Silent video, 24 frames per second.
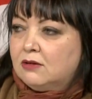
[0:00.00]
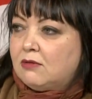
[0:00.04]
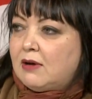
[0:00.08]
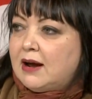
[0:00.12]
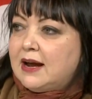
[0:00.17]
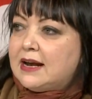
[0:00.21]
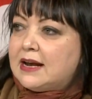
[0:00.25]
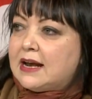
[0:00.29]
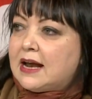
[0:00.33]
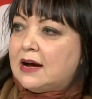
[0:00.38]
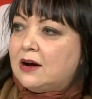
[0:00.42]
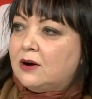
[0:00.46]

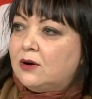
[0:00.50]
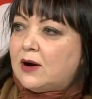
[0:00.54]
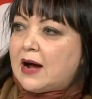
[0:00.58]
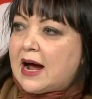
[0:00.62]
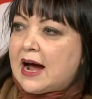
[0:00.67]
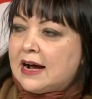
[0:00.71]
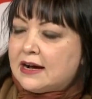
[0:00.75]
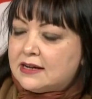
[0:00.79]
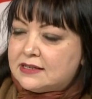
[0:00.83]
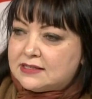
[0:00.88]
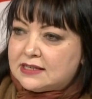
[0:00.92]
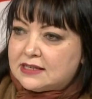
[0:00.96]
Right now,
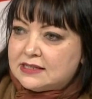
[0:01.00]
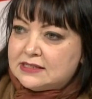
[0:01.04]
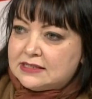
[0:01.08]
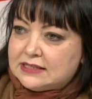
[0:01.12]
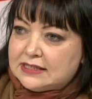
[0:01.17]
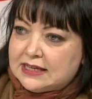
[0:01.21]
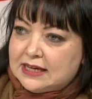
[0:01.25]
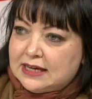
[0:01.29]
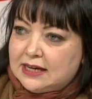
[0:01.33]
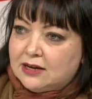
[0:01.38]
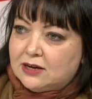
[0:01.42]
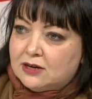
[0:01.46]
access
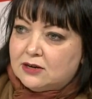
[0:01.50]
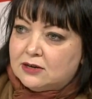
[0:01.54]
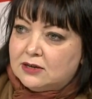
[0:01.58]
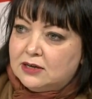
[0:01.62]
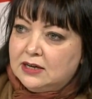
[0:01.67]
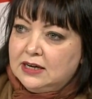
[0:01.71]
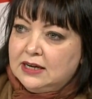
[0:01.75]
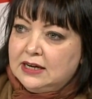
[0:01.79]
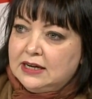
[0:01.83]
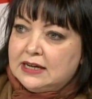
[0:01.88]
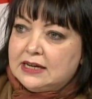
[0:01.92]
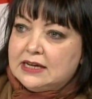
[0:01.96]
to
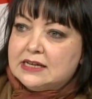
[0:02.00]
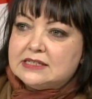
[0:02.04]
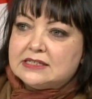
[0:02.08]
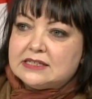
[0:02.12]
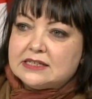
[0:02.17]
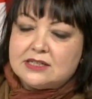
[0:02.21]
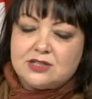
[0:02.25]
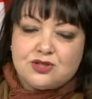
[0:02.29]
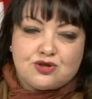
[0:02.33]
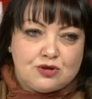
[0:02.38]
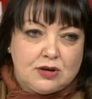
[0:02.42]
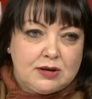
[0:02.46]
care
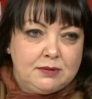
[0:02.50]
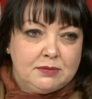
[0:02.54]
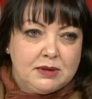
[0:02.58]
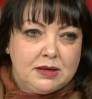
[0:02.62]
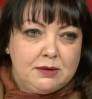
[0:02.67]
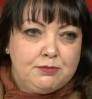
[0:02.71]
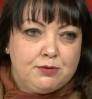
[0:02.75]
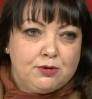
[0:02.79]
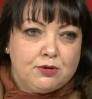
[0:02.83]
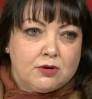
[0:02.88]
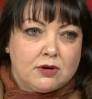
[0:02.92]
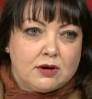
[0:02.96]
is
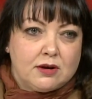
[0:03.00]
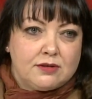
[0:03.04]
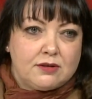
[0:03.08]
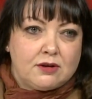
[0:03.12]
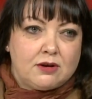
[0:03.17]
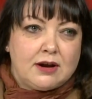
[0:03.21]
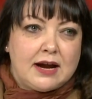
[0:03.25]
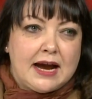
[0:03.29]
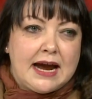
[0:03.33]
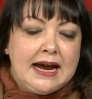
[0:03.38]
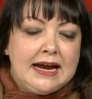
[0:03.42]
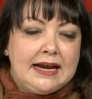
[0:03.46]
extremely poor.
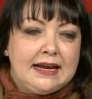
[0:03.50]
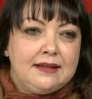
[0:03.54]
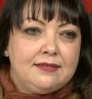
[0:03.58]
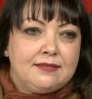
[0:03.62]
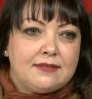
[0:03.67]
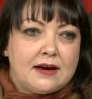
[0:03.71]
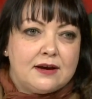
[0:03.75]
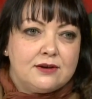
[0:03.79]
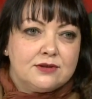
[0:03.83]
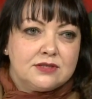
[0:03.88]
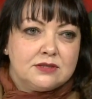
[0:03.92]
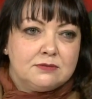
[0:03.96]
There are
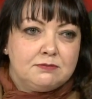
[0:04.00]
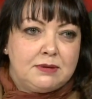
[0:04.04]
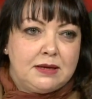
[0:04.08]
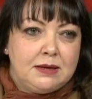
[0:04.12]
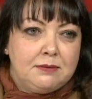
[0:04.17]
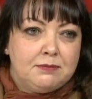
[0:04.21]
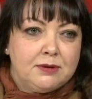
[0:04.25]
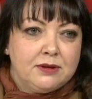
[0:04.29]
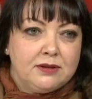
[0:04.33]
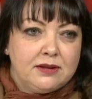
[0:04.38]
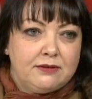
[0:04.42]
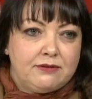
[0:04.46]
80,000
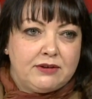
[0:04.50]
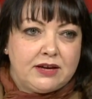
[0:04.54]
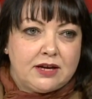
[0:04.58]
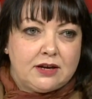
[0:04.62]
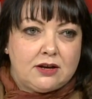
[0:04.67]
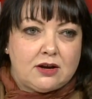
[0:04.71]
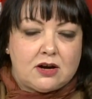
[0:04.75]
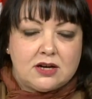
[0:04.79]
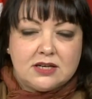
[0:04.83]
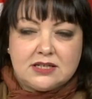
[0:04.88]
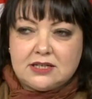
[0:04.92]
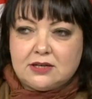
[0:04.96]
people living
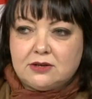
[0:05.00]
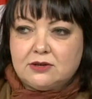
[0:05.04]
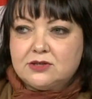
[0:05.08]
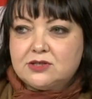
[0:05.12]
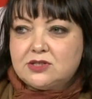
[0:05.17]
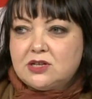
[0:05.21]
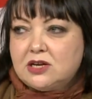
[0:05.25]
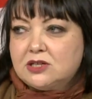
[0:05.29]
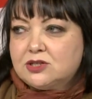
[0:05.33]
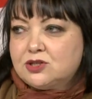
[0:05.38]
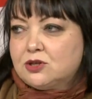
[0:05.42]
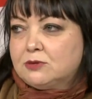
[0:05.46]
in
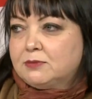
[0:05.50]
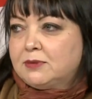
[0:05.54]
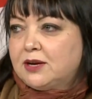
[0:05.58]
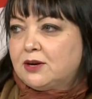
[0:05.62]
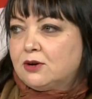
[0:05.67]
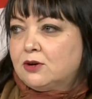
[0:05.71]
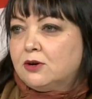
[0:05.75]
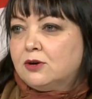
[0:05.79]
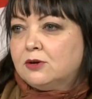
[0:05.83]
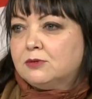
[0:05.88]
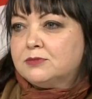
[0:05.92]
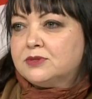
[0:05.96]
Ontario's long-term
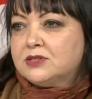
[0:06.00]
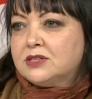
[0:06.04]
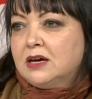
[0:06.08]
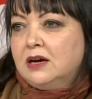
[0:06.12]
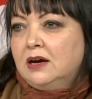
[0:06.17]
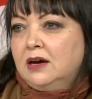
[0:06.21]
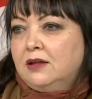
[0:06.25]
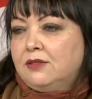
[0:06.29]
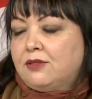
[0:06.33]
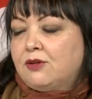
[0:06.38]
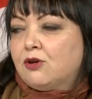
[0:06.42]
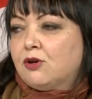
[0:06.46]
care homes.
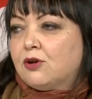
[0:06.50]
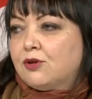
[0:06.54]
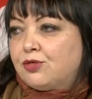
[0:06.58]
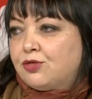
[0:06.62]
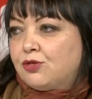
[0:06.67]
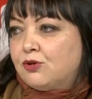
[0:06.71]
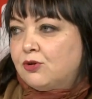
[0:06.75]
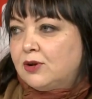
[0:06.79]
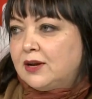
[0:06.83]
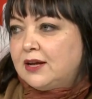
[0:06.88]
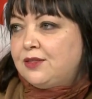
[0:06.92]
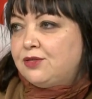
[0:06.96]
There are
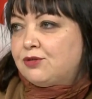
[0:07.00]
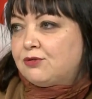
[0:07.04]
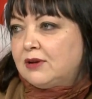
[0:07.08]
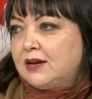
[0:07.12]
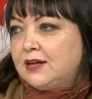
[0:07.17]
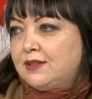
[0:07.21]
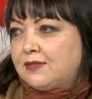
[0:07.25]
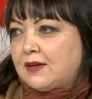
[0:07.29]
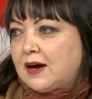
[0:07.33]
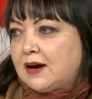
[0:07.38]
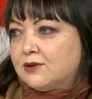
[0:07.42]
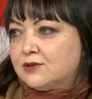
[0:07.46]

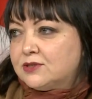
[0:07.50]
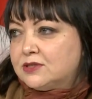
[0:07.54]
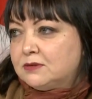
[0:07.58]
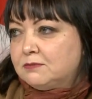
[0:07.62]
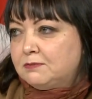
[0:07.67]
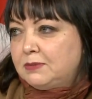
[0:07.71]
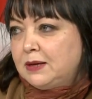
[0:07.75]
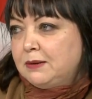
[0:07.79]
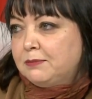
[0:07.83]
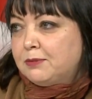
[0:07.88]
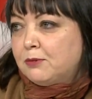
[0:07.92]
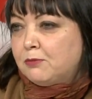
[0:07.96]

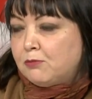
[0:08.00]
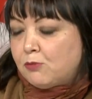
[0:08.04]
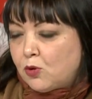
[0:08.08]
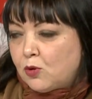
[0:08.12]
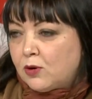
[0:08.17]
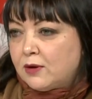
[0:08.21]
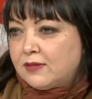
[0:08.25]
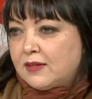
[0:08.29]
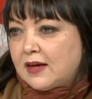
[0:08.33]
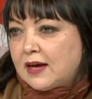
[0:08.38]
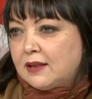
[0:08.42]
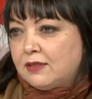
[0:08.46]
33,000 people,
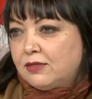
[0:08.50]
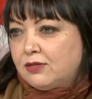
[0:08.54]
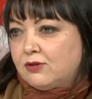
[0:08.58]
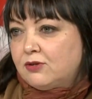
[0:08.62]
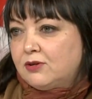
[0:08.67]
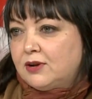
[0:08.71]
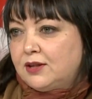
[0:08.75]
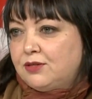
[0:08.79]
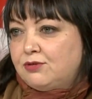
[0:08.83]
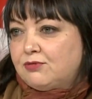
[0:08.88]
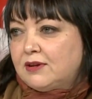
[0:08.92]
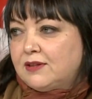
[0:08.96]
more than
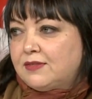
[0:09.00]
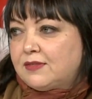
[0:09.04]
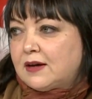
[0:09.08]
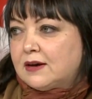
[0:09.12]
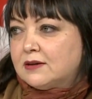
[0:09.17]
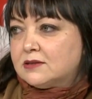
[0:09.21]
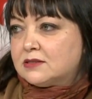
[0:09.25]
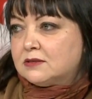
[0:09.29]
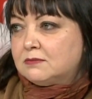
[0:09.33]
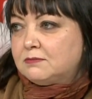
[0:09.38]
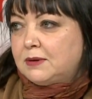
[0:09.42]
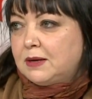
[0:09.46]

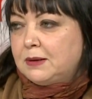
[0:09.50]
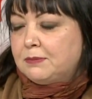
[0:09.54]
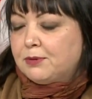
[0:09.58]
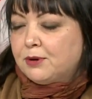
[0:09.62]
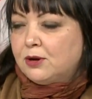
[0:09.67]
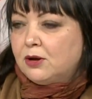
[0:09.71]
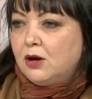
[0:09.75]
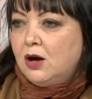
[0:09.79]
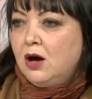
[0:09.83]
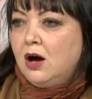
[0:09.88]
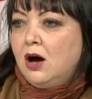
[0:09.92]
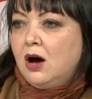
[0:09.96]
33,000
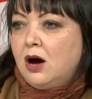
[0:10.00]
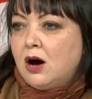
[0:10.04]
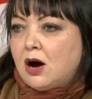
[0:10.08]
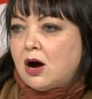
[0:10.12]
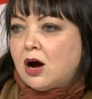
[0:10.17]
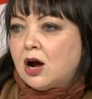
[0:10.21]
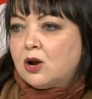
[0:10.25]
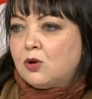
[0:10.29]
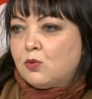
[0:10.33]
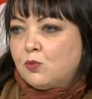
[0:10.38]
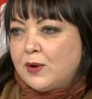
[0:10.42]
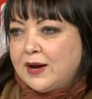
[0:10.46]
people,
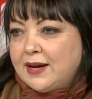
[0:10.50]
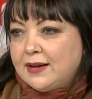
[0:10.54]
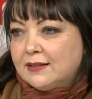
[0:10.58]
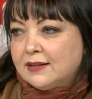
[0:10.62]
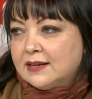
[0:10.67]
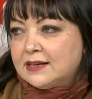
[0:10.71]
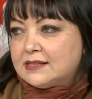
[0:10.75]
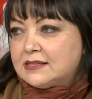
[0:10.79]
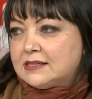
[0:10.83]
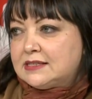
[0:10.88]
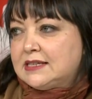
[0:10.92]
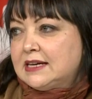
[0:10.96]
on
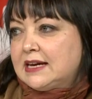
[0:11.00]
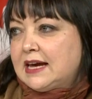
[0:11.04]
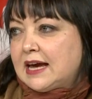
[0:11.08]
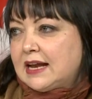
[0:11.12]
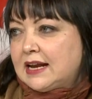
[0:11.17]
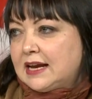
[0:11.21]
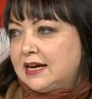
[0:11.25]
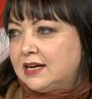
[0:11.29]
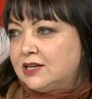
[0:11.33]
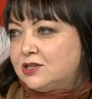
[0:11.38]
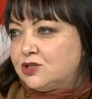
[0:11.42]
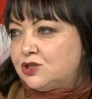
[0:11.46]
wait lists to
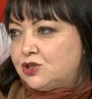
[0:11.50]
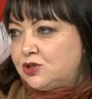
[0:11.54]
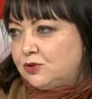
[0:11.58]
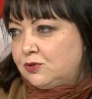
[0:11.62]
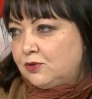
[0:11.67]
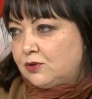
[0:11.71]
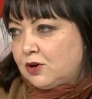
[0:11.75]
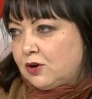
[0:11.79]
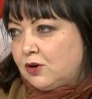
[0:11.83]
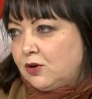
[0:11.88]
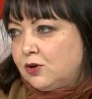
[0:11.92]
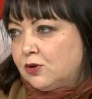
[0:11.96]
get
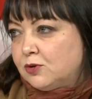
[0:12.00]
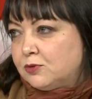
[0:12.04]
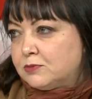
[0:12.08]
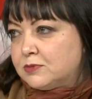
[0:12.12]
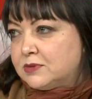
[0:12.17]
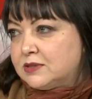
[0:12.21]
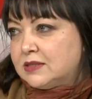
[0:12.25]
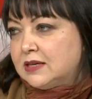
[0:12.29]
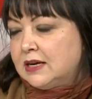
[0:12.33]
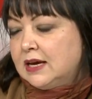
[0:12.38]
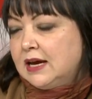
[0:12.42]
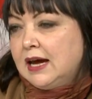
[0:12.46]
into the
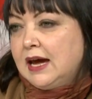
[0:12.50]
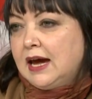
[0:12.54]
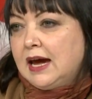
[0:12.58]
homes.